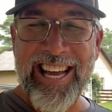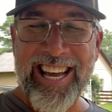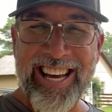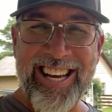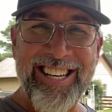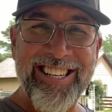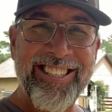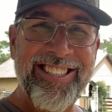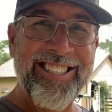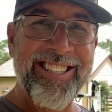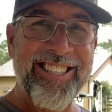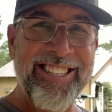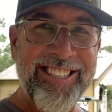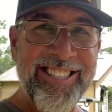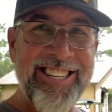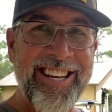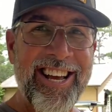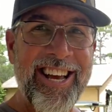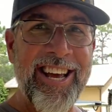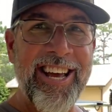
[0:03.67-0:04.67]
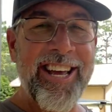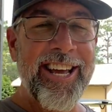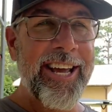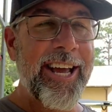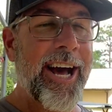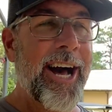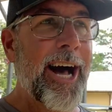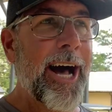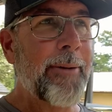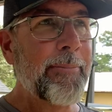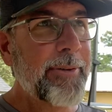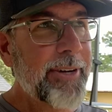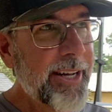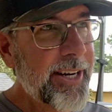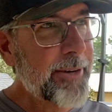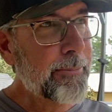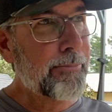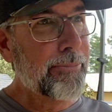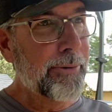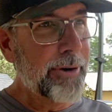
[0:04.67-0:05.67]
and today I'm
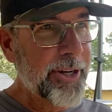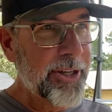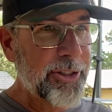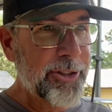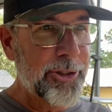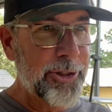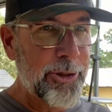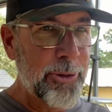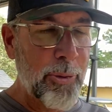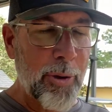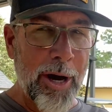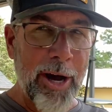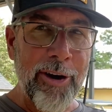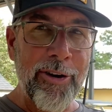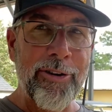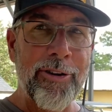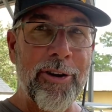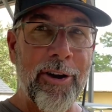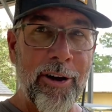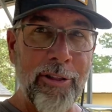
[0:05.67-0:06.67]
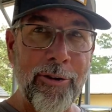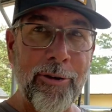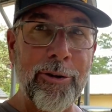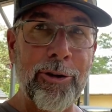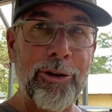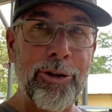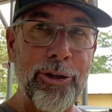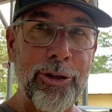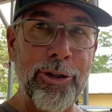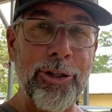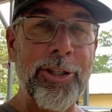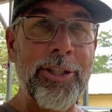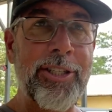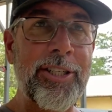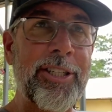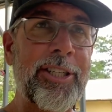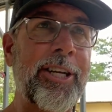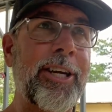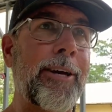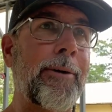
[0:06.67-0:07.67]
gonna bring to you another
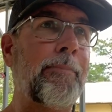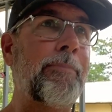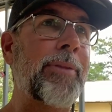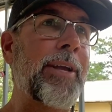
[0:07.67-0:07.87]
good tip.